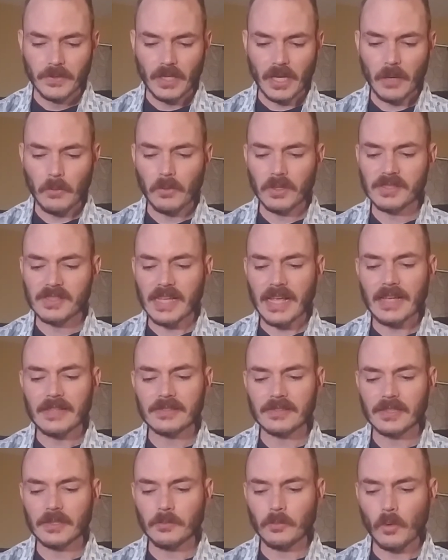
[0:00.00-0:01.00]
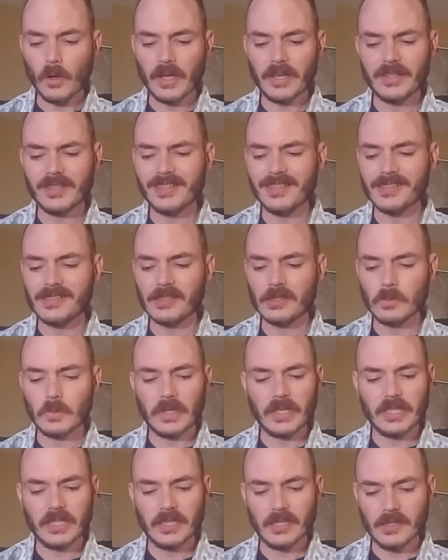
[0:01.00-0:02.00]
I once asked him why he is the
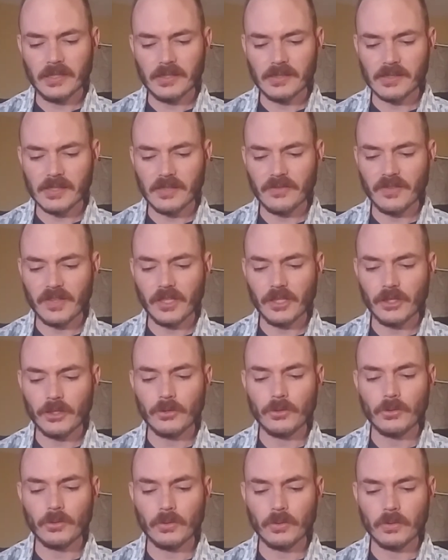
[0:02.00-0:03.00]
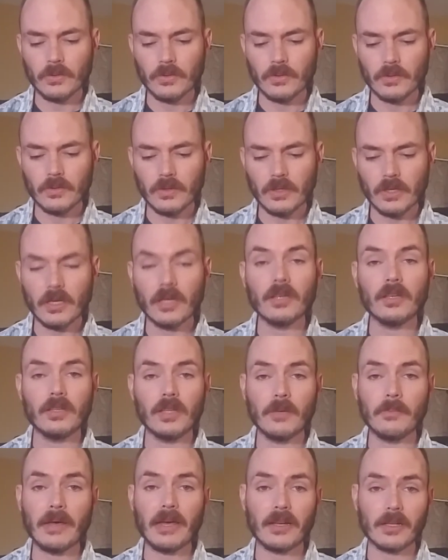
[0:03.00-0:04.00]
way he is, if he knew
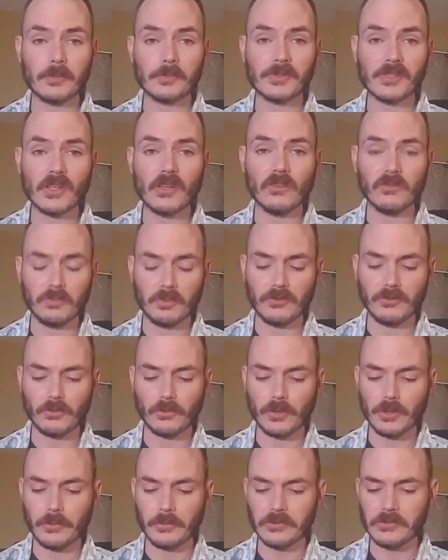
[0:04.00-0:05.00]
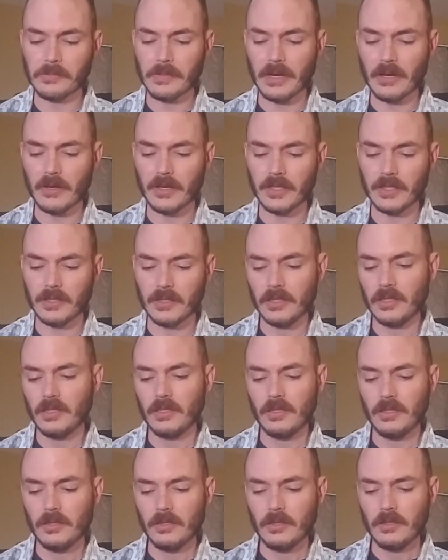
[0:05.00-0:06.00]
about himself before he was married.
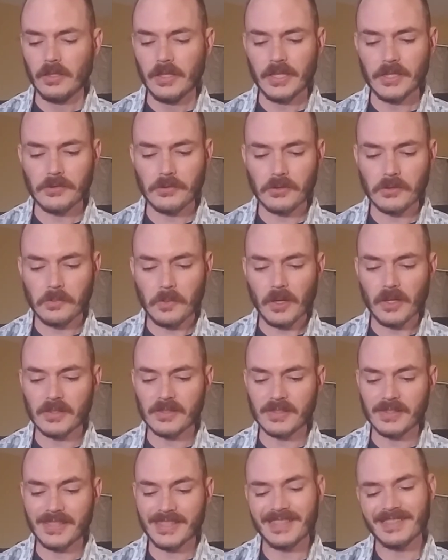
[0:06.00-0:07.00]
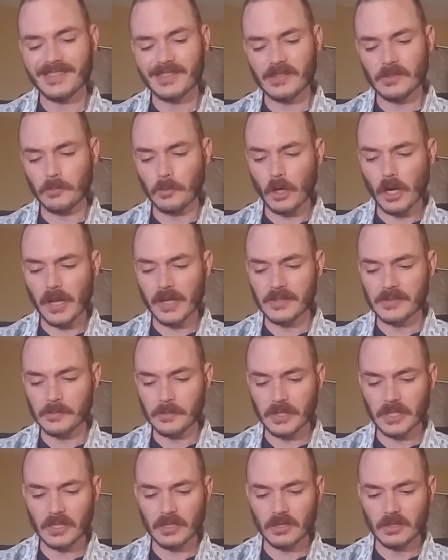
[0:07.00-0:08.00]
His response didn't surprise
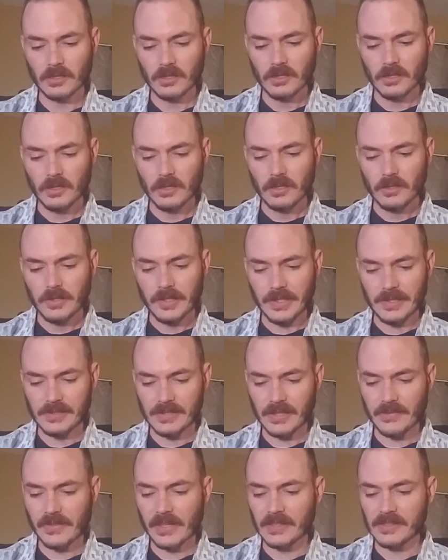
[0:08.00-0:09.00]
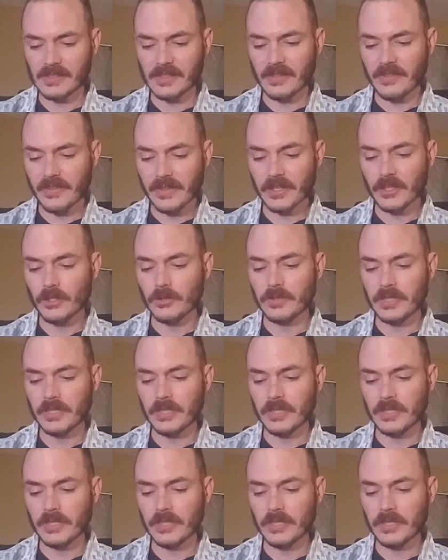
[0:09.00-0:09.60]
me. He said, "That's the thing you